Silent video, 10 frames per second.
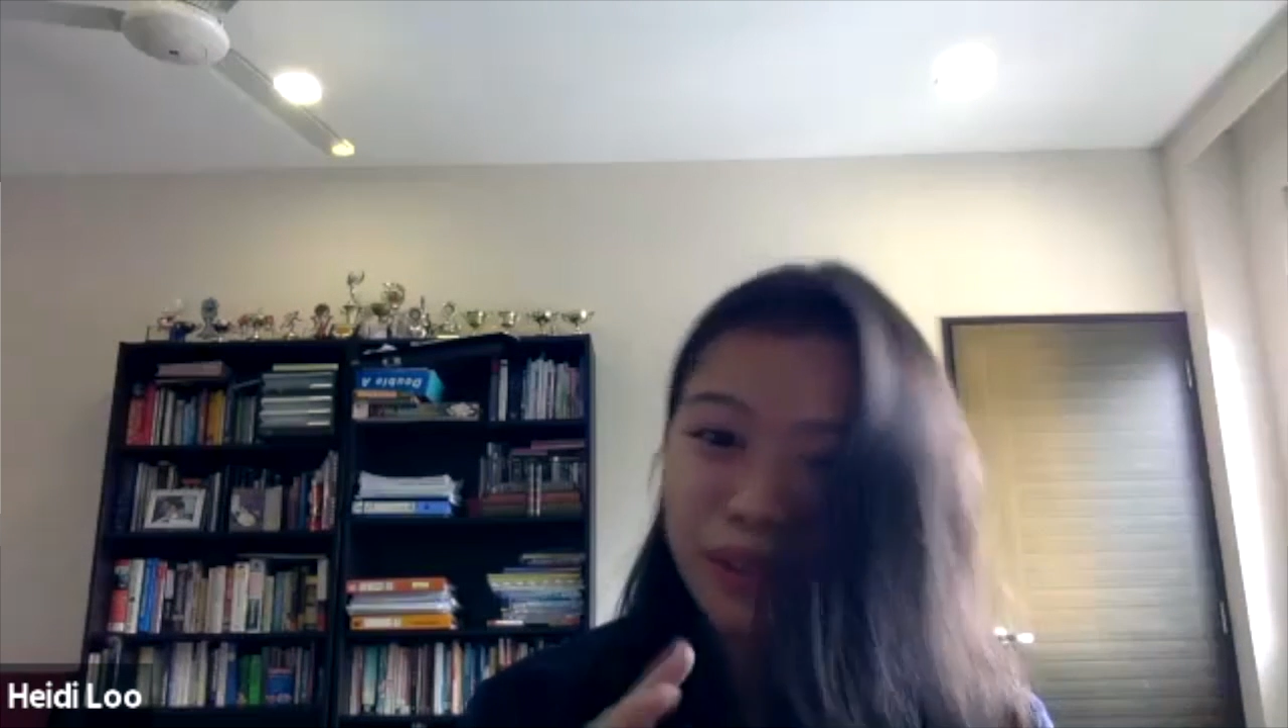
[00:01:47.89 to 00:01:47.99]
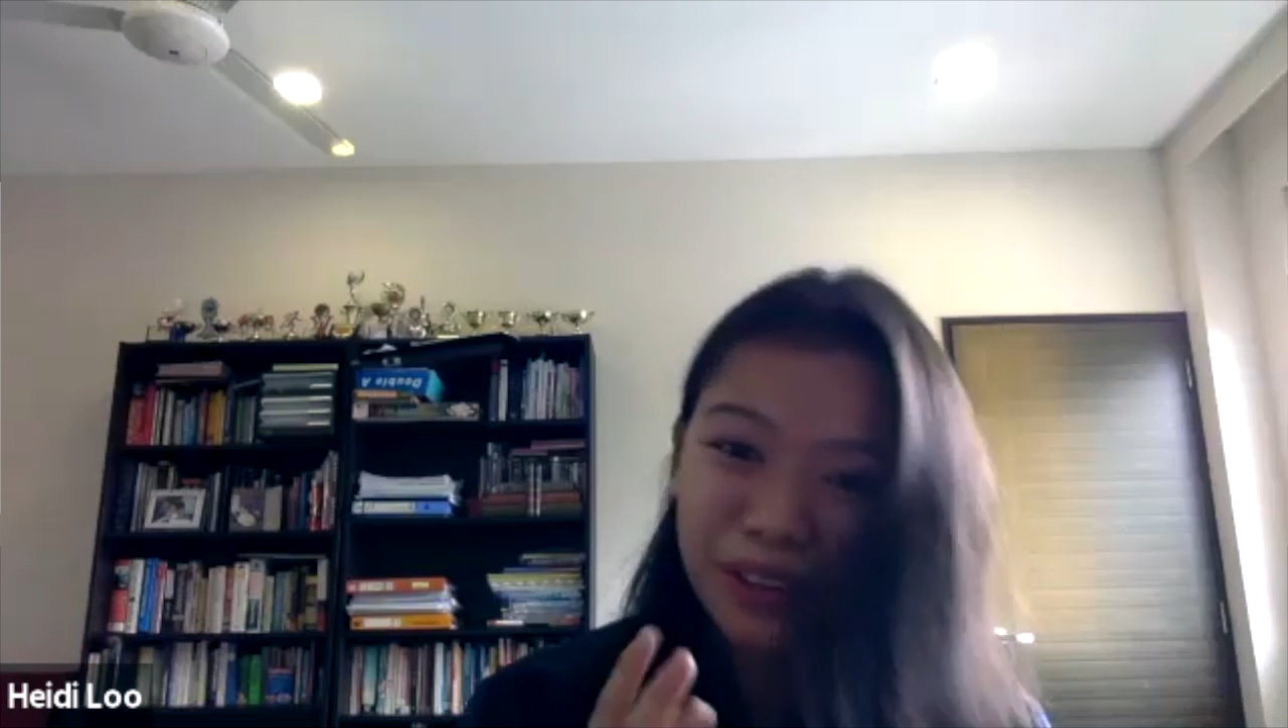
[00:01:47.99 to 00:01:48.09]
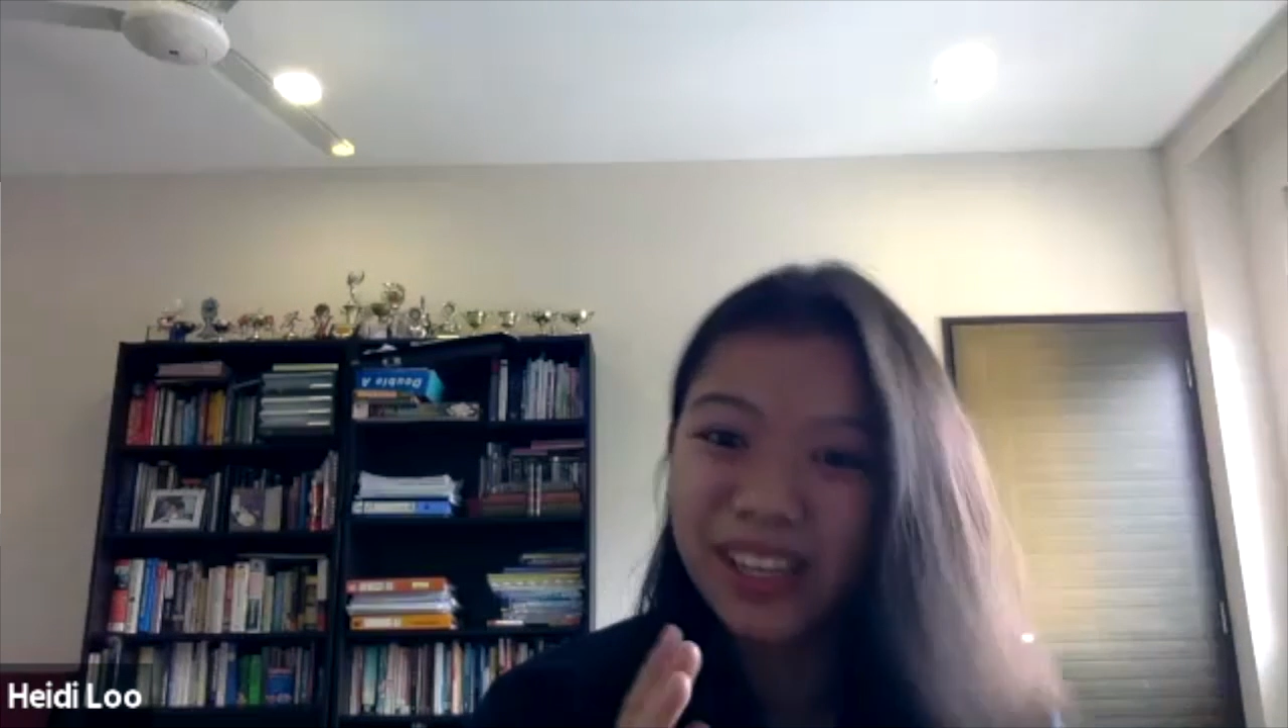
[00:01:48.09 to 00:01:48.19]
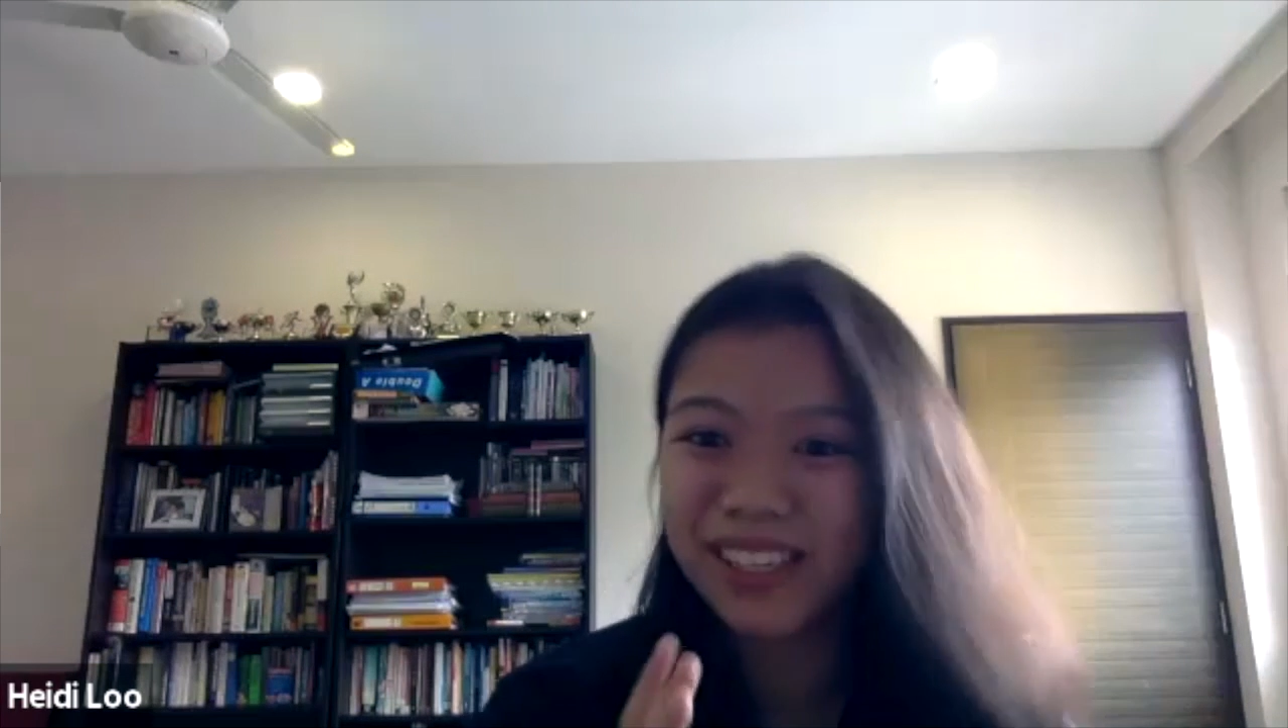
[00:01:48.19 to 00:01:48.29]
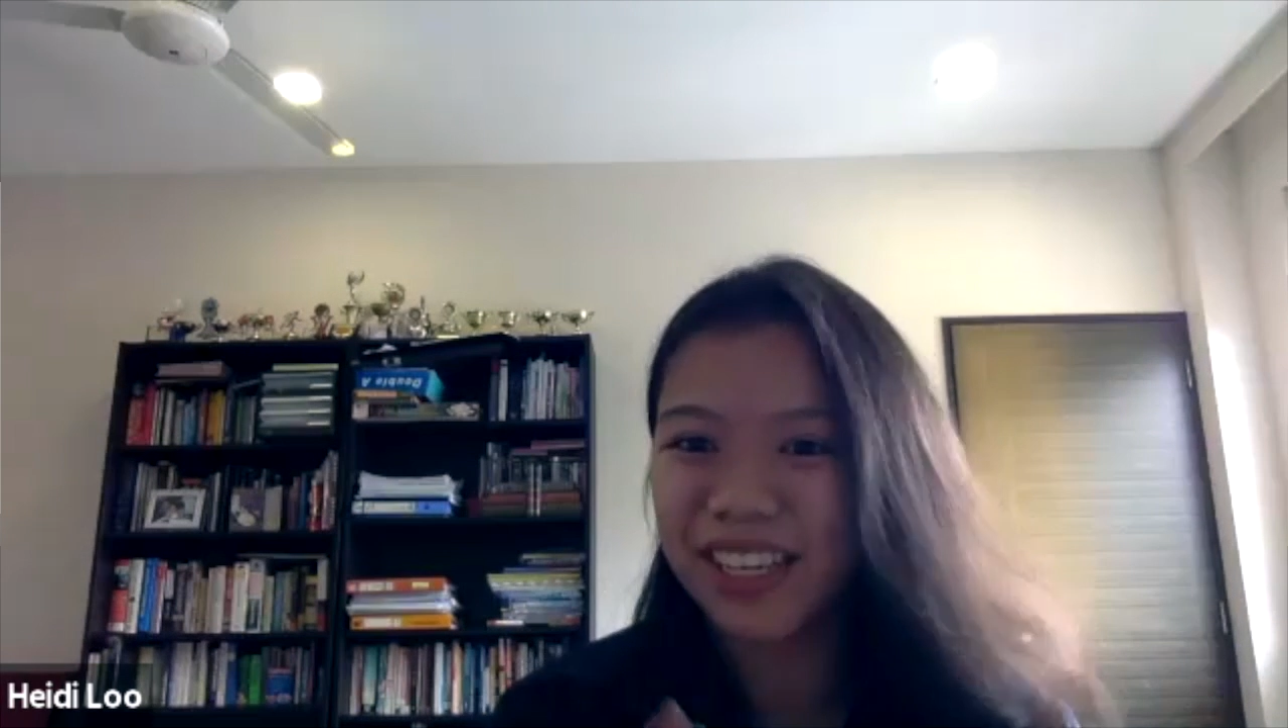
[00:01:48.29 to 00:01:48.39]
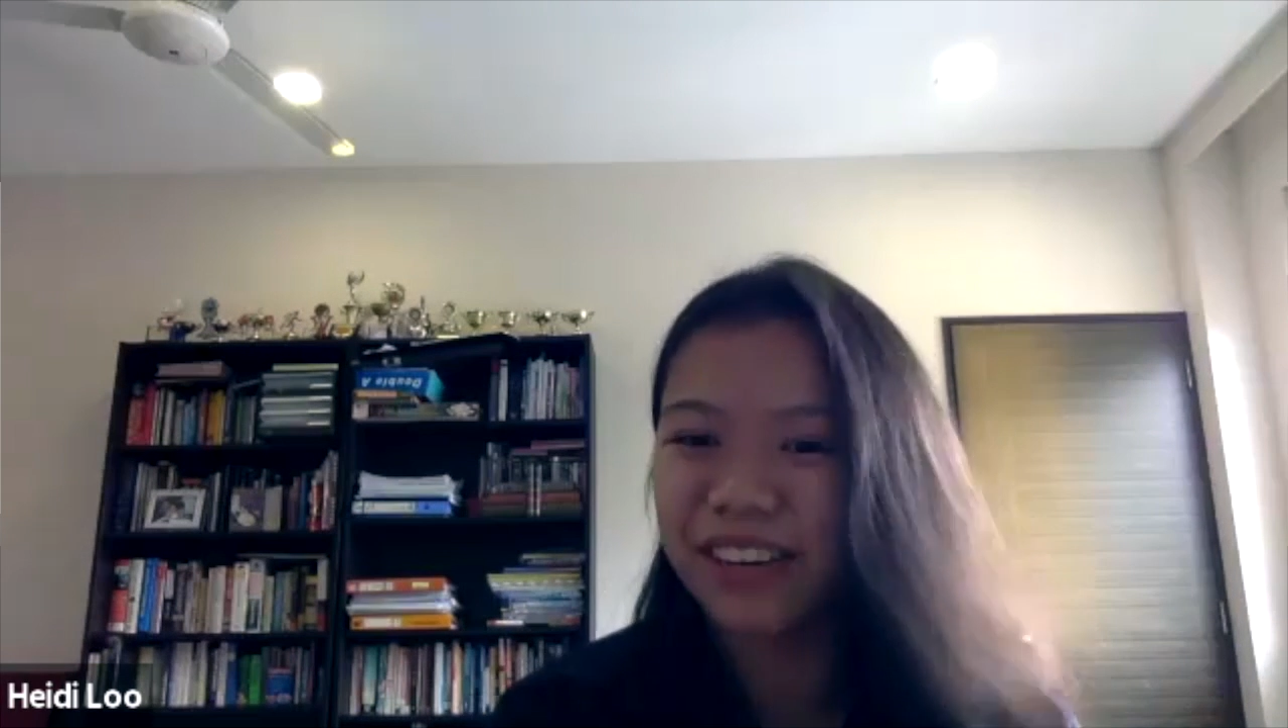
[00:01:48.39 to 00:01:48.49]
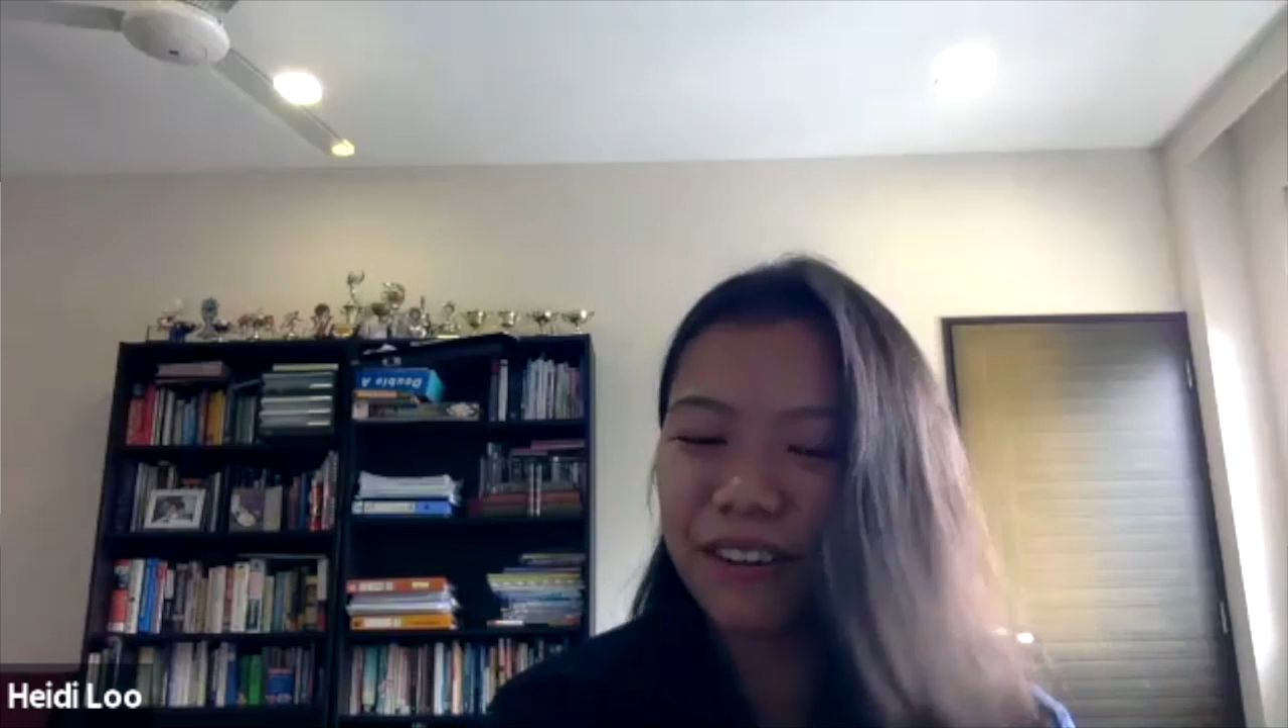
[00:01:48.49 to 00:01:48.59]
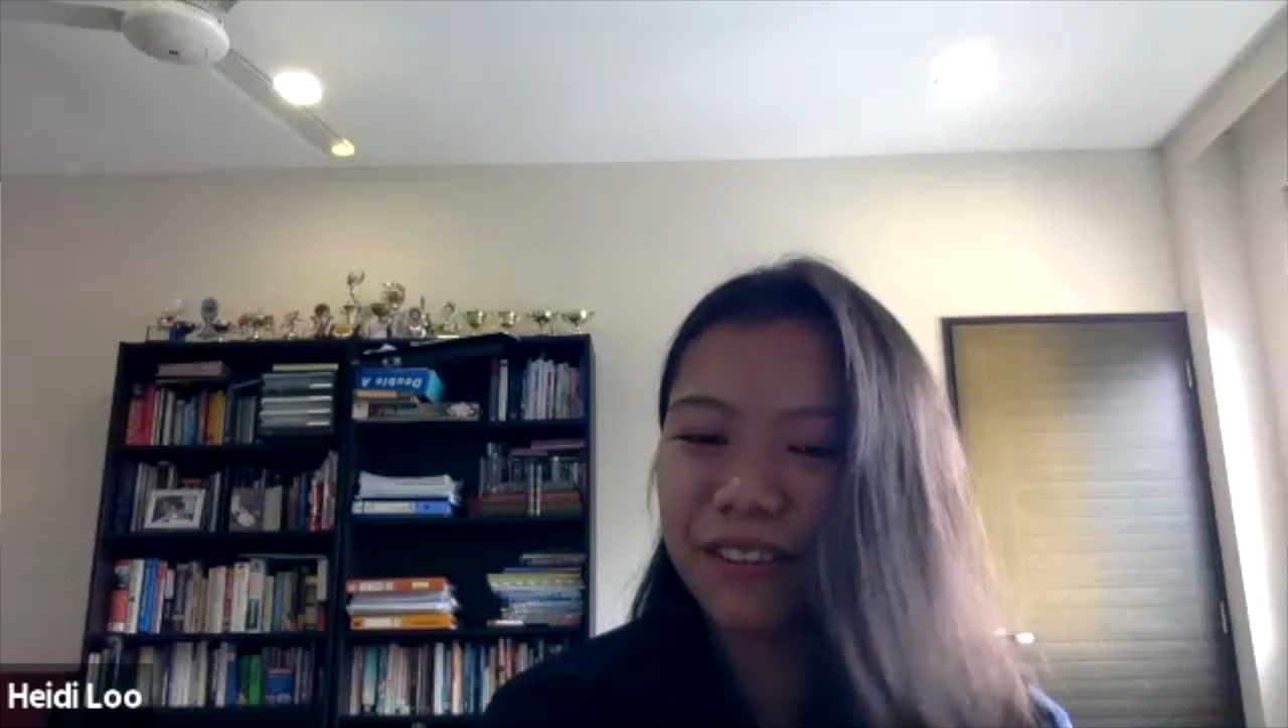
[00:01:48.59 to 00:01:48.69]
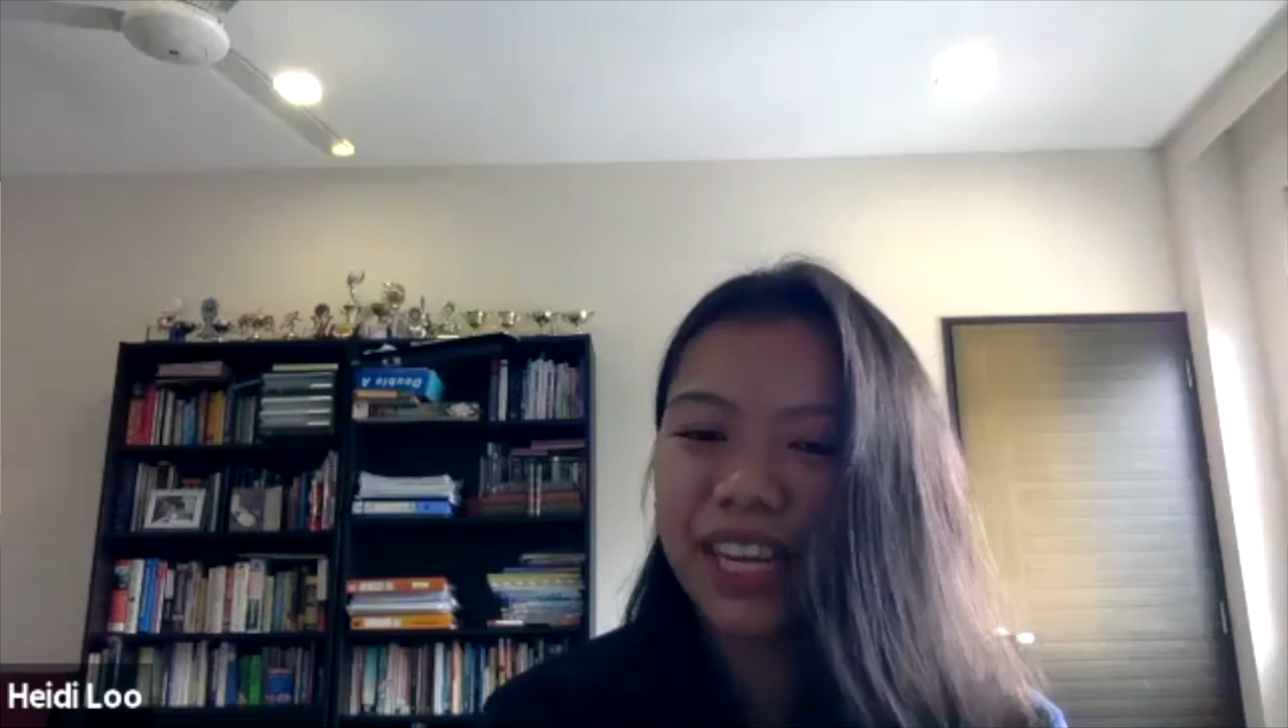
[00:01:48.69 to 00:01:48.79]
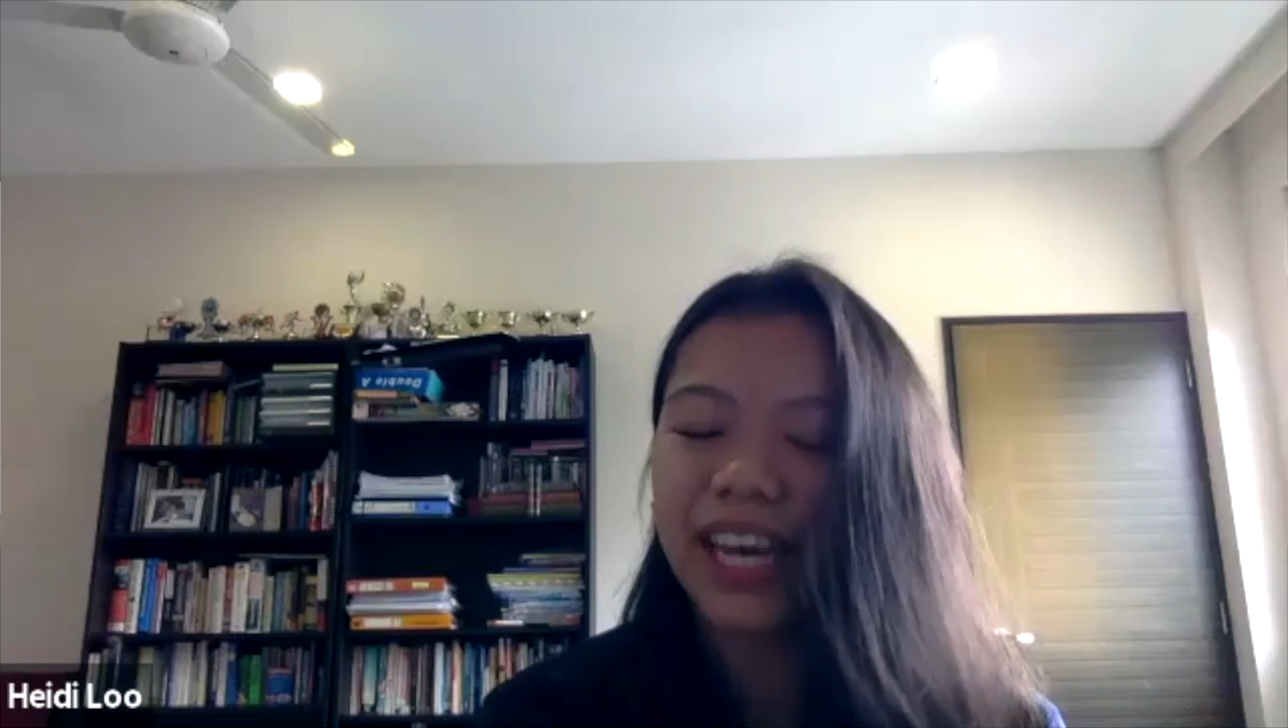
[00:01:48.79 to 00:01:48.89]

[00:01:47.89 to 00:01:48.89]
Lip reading: or 13, around there,